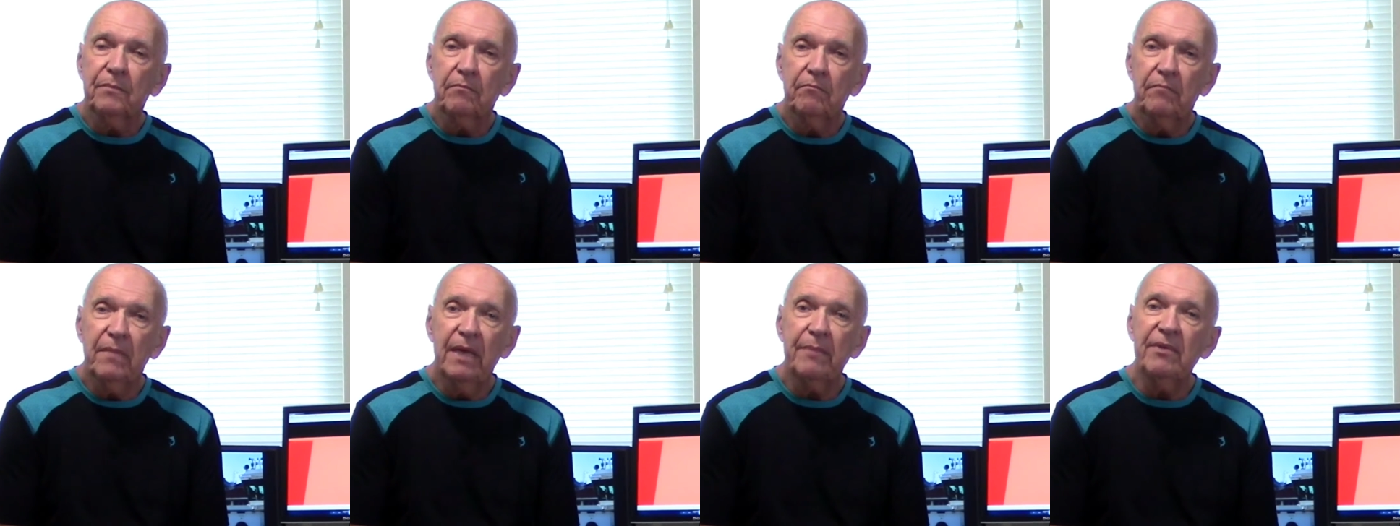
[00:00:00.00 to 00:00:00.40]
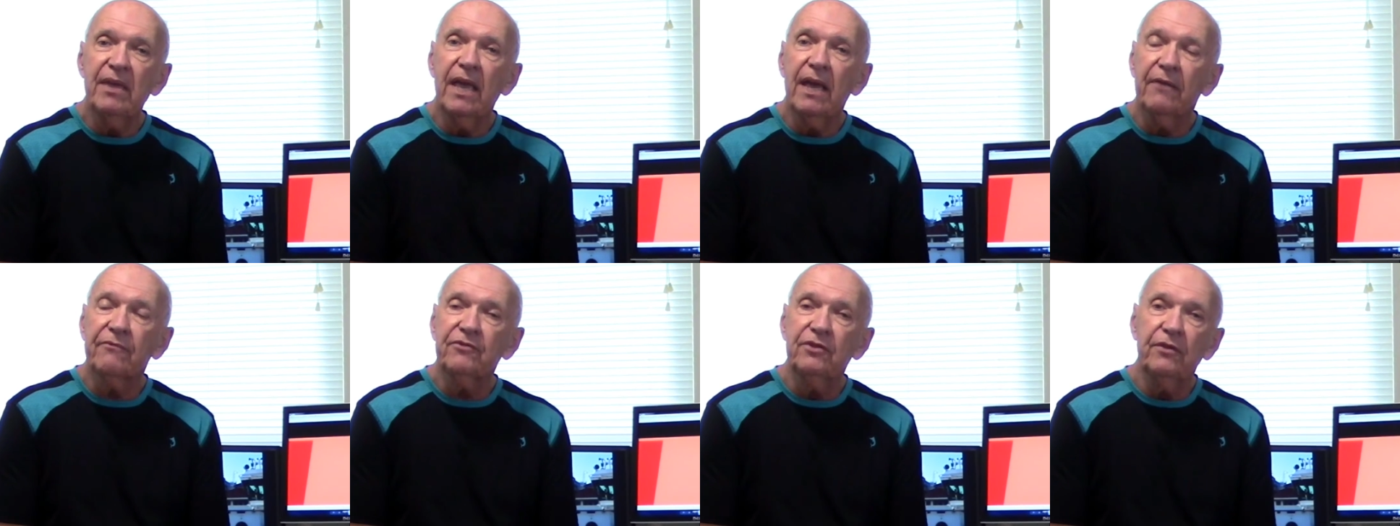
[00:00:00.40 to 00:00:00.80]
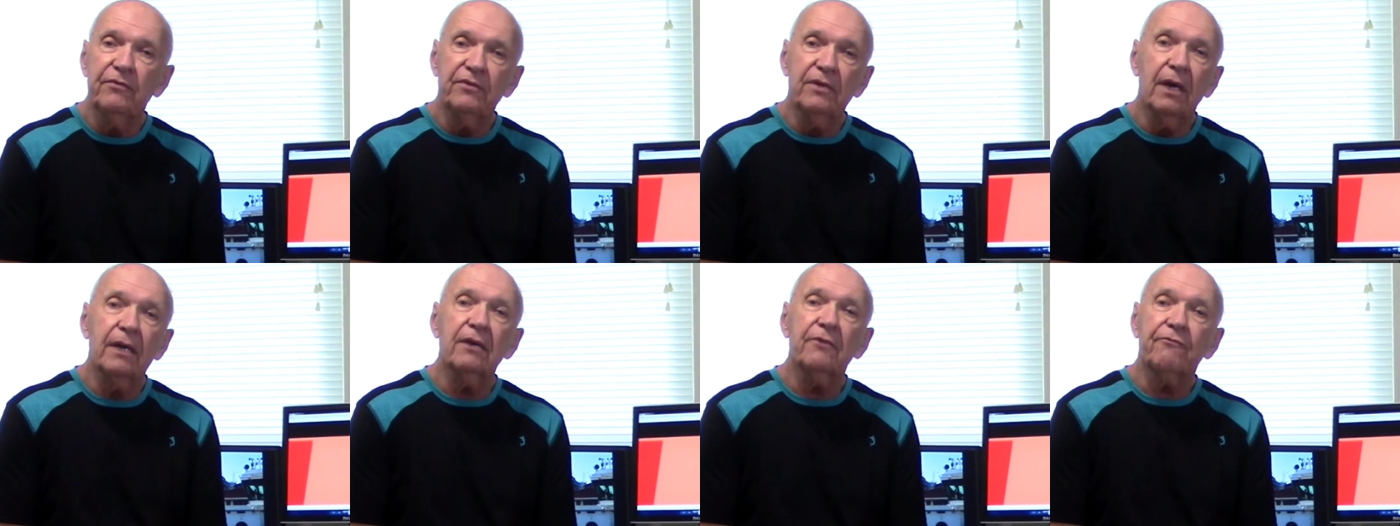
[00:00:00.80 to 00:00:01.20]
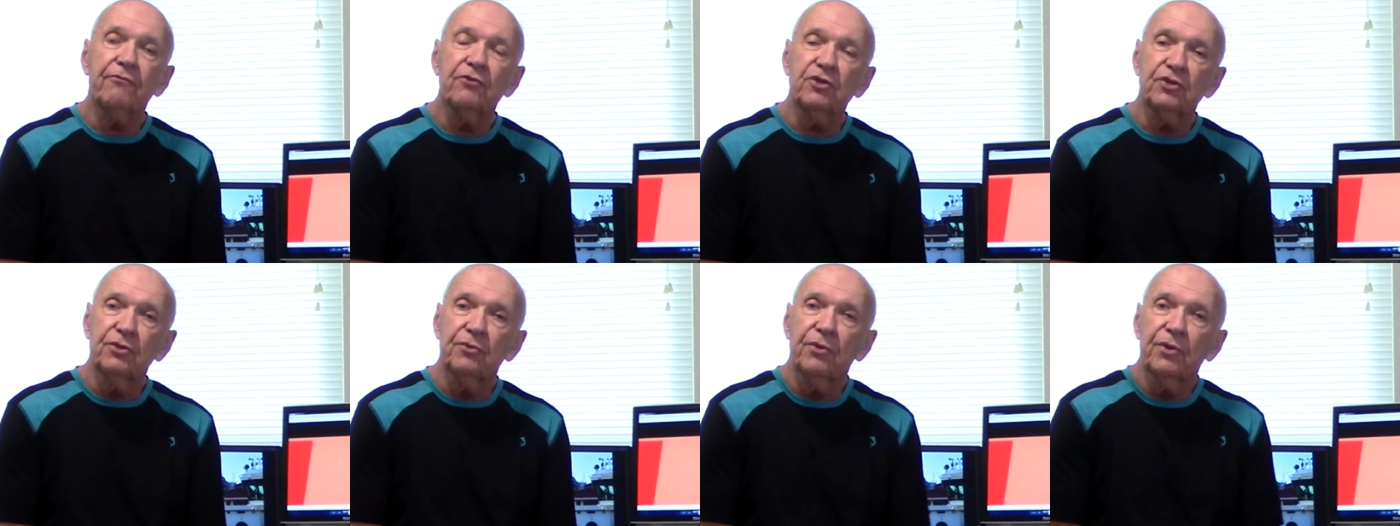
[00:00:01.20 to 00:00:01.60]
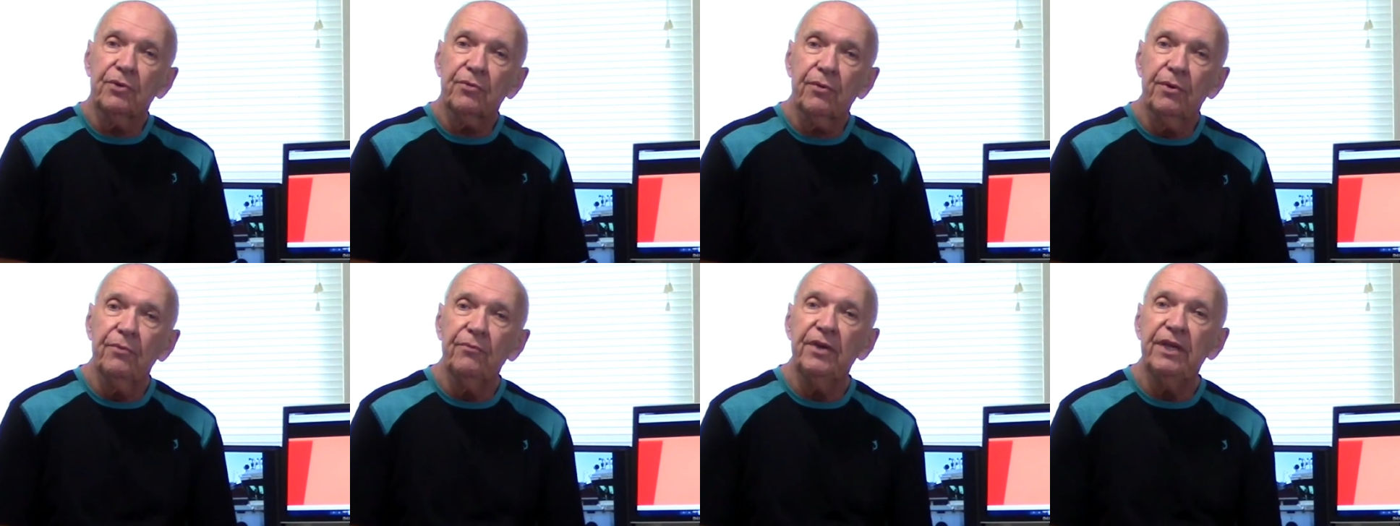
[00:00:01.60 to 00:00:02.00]
Maybe after you've done it for 2 or
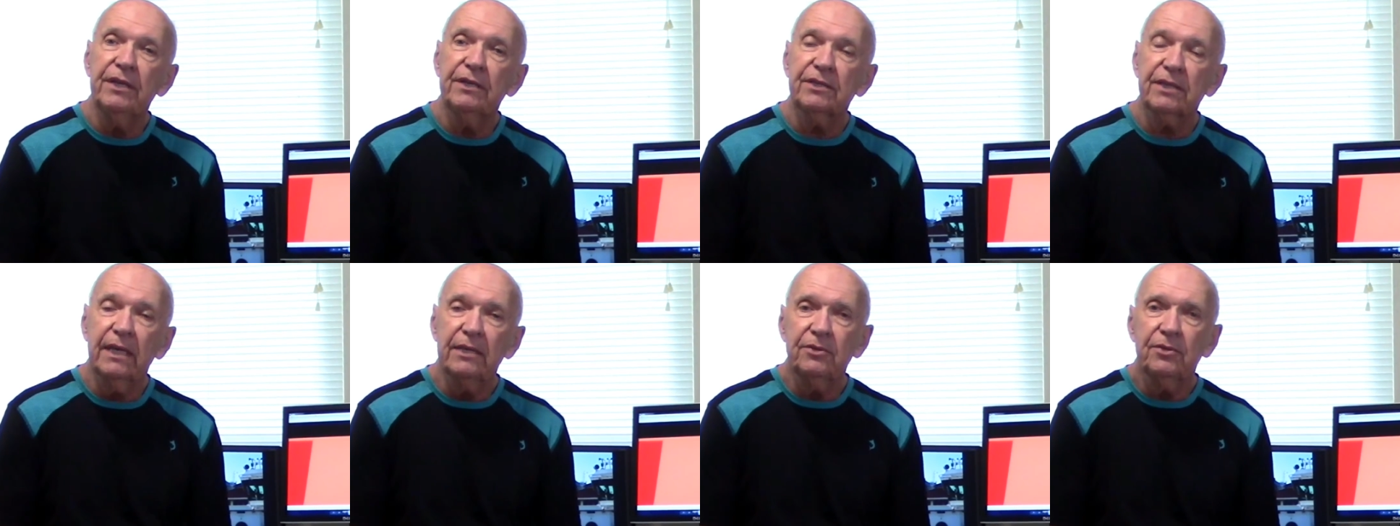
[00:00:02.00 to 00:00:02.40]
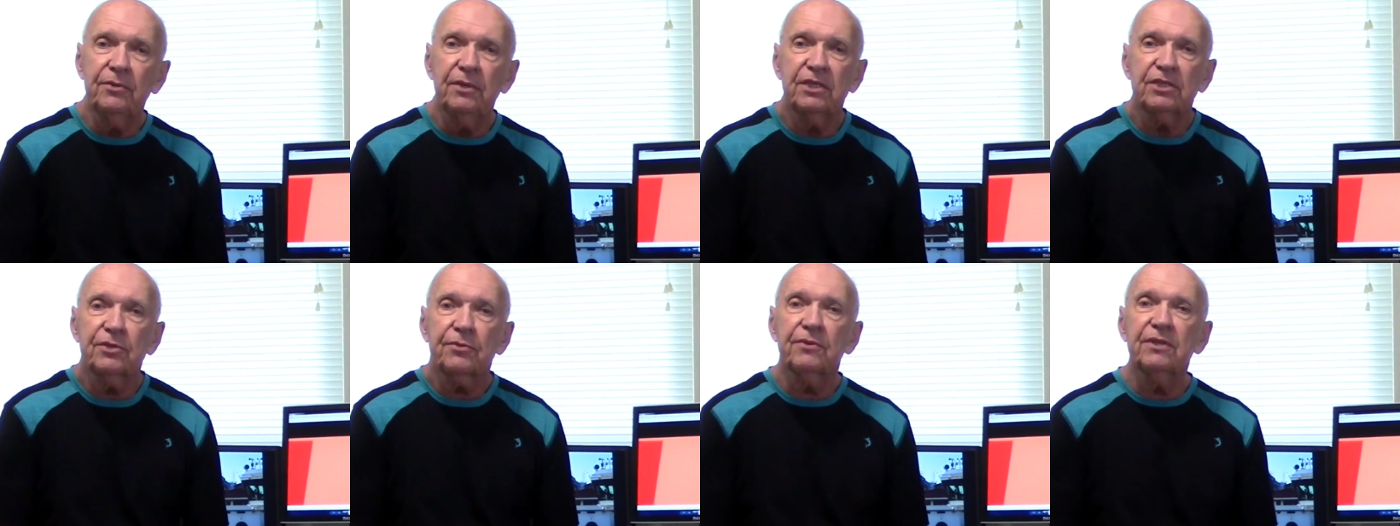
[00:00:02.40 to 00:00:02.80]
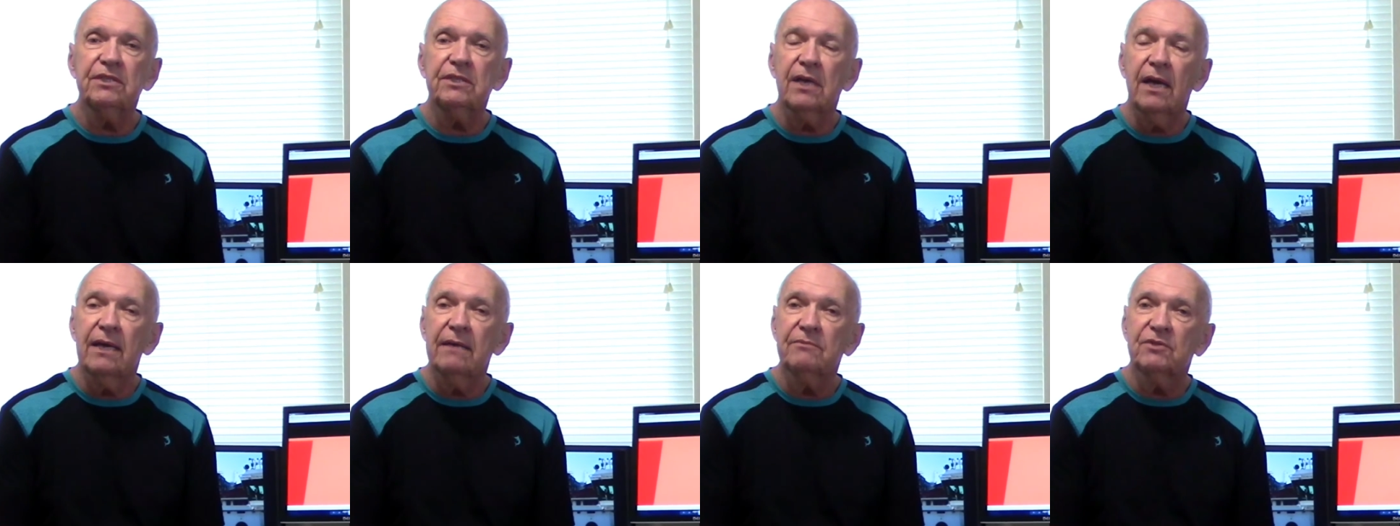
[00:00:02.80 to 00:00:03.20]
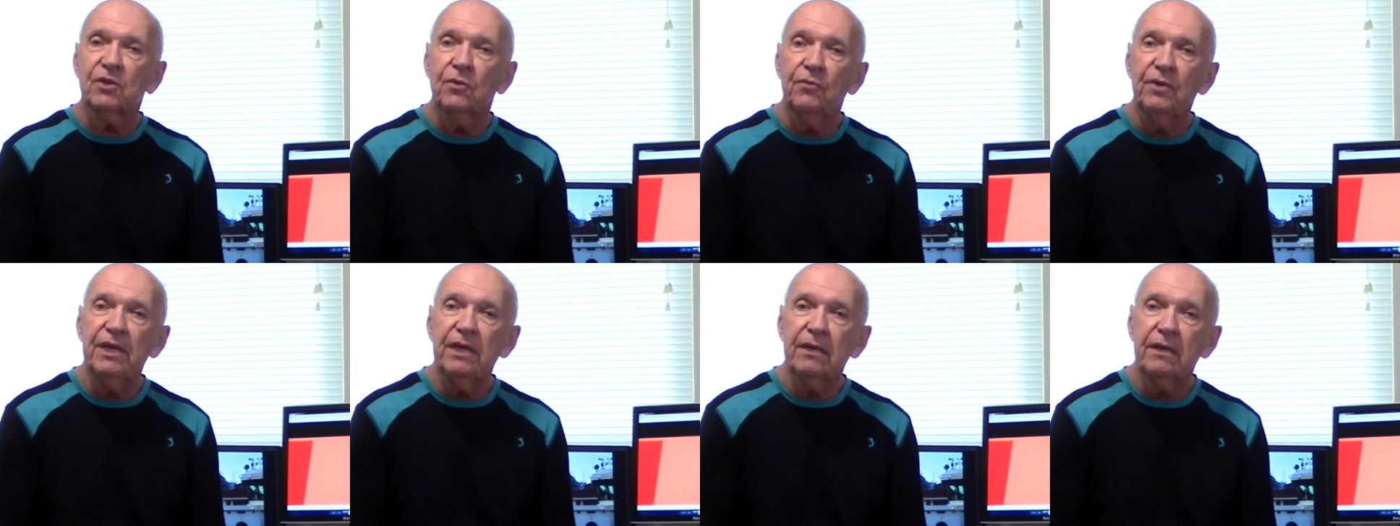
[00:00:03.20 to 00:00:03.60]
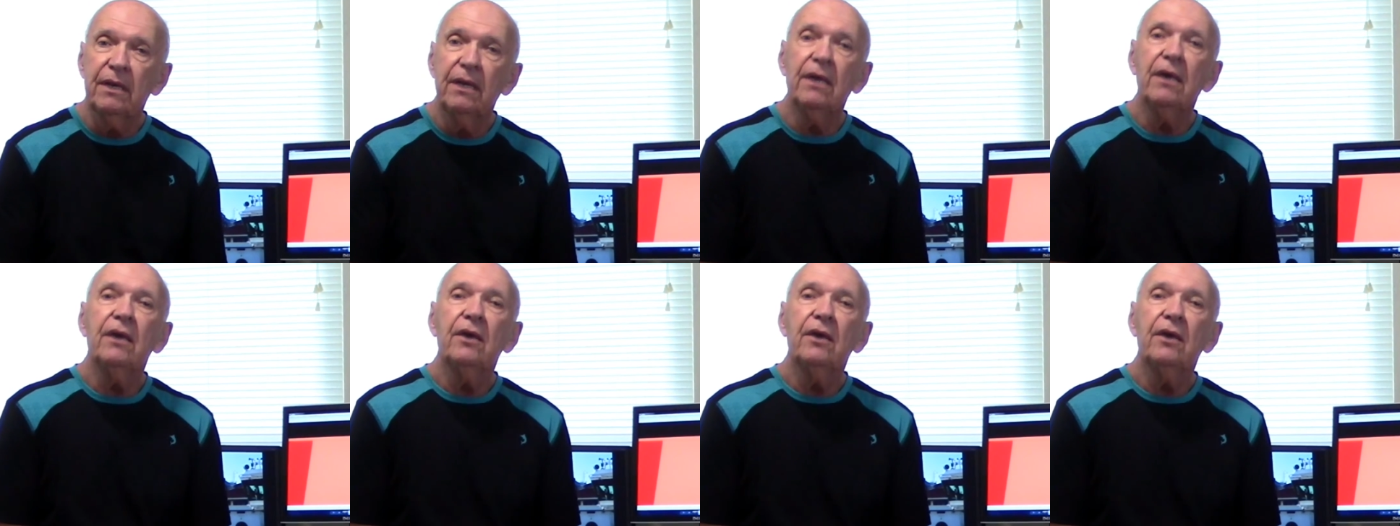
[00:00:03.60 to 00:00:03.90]
3 weeks. I do this 3 times a week.